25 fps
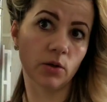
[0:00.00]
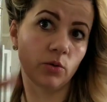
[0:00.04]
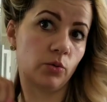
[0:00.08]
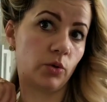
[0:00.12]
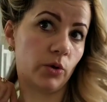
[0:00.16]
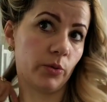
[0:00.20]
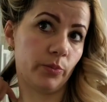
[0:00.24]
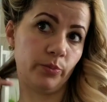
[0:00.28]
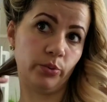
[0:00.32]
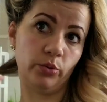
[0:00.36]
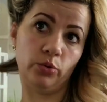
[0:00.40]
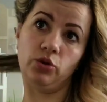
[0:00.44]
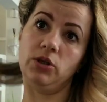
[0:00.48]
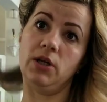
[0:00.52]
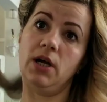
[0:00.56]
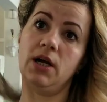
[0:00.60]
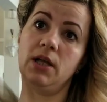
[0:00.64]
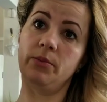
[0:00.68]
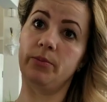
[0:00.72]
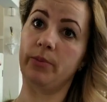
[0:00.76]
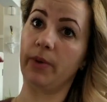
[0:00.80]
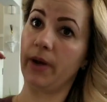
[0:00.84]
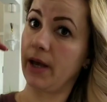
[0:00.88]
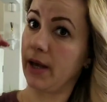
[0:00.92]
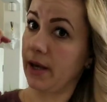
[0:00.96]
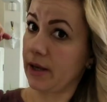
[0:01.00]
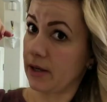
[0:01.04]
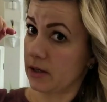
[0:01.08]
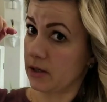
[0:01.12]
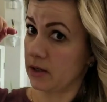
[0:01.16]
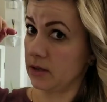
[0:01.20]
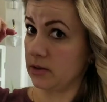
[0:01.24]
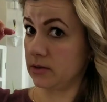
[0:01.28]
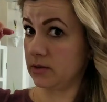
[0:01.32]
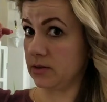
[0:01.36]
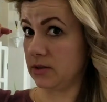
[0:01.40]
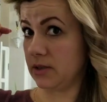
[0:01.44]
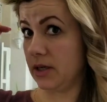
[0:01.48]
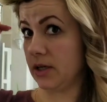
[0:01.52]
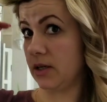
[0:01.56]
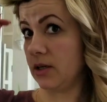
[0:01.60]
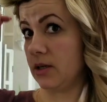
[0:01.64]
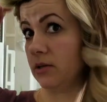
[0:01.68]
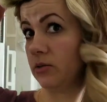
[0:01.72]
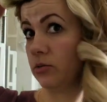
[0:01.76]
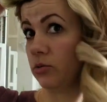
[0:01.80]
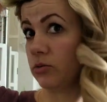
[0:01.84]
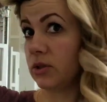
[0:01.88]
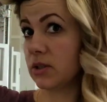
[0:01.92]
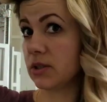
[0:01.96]
We push that back, take
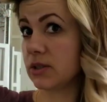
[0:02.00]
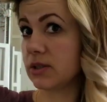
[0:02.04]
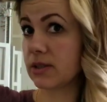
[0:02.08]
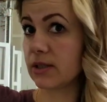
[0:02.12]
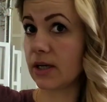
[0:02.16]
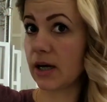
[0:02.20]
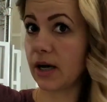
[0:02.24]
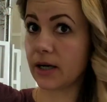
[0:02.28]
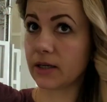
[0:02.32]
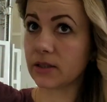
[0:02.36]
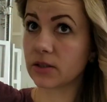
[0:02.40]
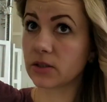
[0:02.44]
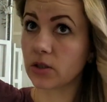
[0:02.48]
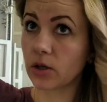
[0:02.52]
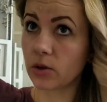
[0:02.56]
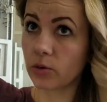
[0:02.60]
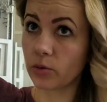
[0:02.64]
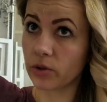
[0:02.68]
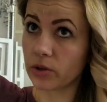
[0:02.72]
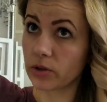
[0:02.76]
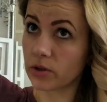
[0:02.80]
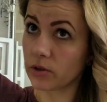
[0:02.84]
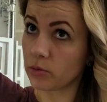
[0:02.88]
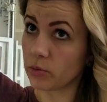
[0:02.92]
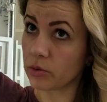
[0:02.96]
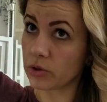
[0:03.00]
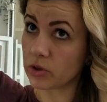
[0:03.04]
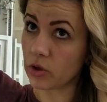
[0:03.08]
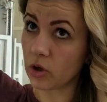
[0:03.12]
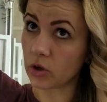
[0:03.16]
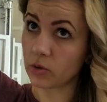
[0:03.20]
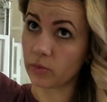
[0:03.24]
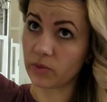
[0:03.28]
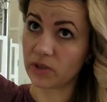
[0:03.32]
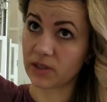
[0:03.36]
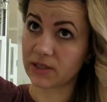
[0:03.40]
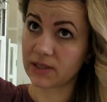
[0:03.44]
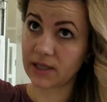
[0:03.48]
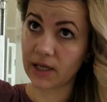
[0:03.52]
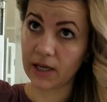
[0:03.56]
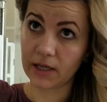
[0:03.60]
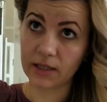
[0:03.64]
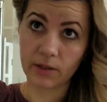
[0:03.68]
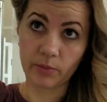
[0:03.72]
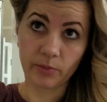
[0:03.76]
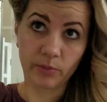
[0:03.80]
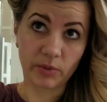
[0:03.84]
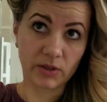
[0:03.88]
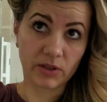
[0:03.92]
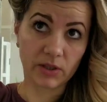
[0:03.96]
it to this side, so we don't miss
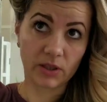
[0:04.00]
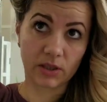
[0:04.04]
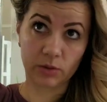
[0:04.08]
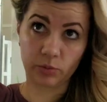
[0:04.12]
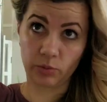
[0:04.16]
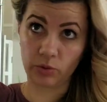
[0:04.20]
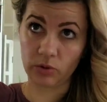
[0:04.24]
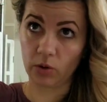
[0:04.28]
any pieces.